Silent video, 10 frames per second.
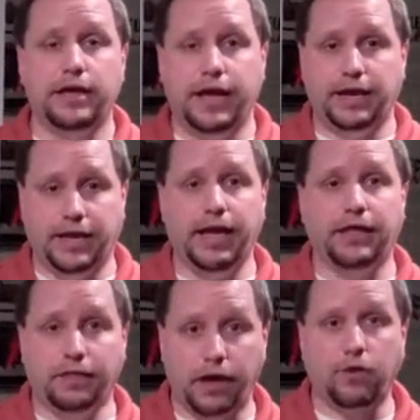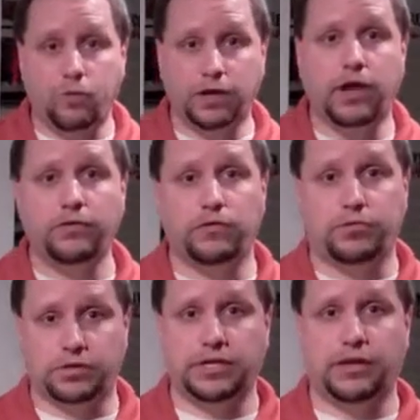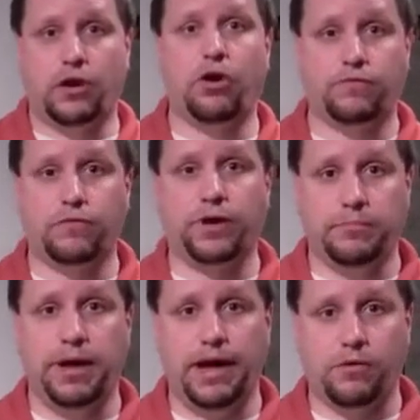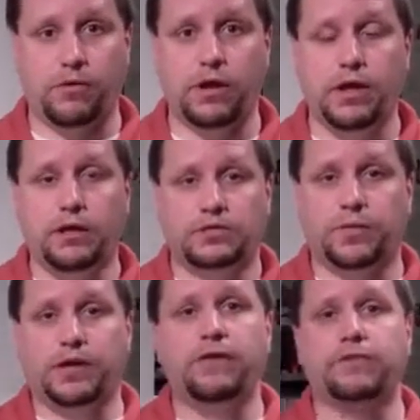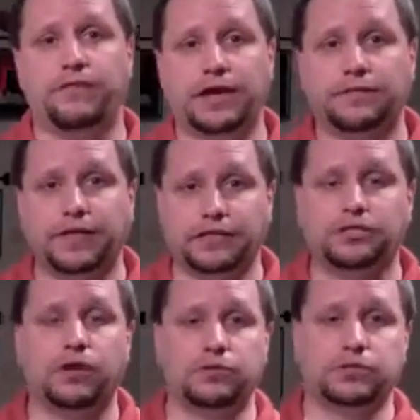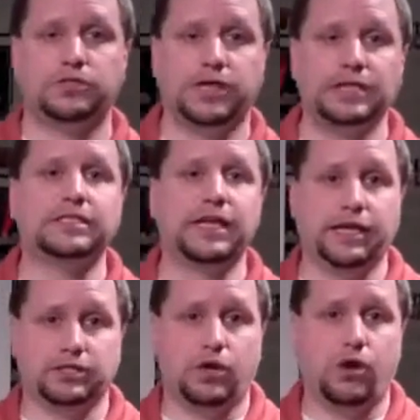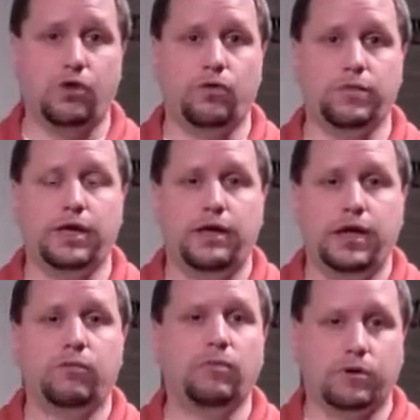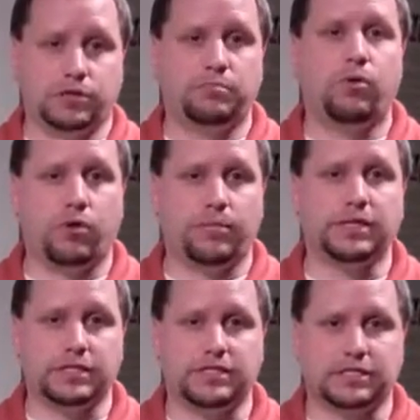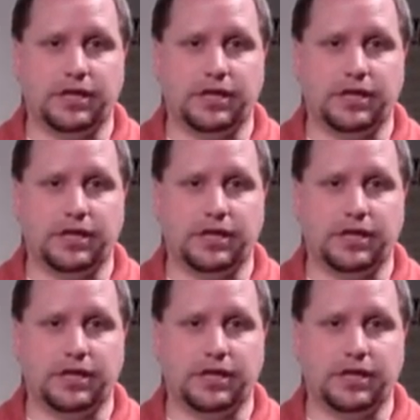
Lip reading: And again, they are 100% off-grid power. So we love the fact that they chose Tennessee as a home, and we want to support businesses